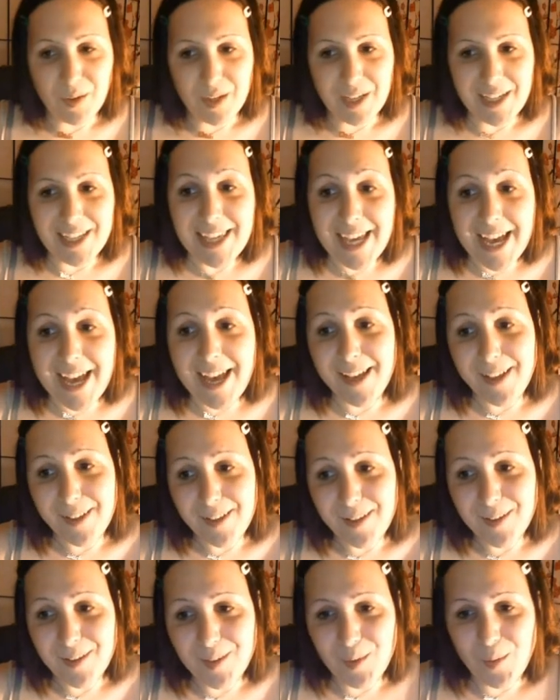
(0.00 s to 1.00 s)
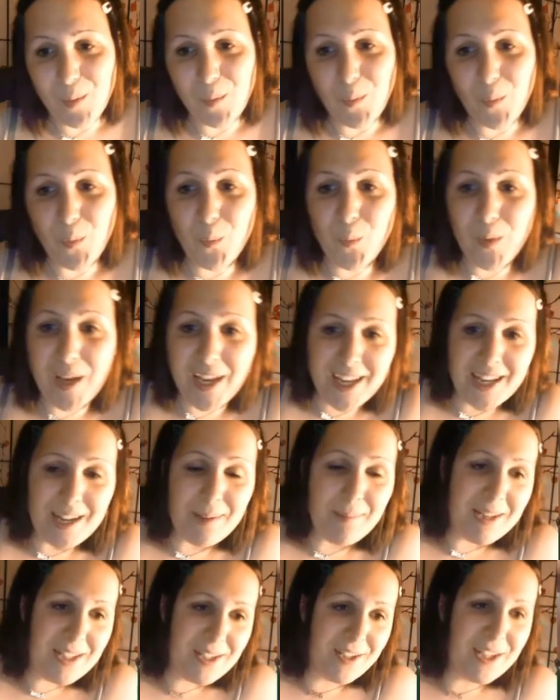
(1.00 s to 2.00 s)
Yeah, we're going to
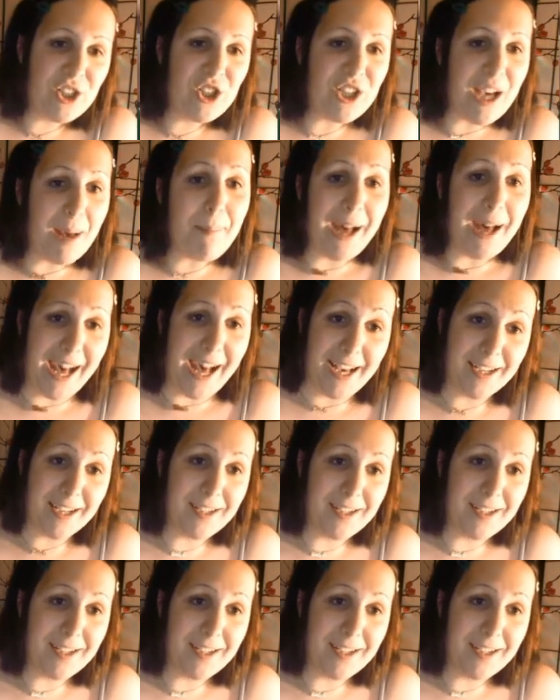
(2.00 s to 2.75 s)
be doing jetpack